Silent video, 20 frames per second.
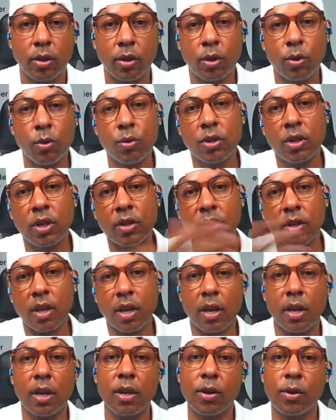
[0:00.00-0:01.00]
You just
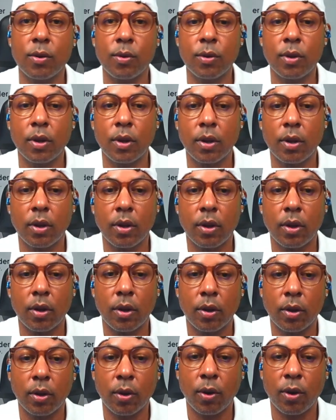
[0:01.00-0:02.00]
killed
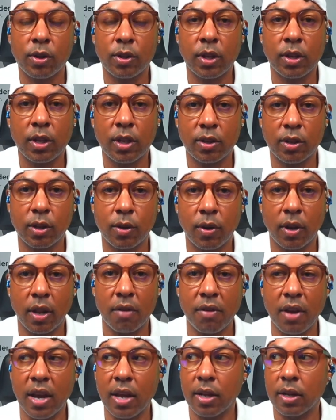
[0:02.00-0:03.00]
your statistical
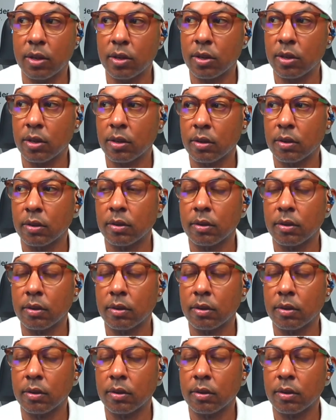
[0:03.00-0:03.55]
advantage.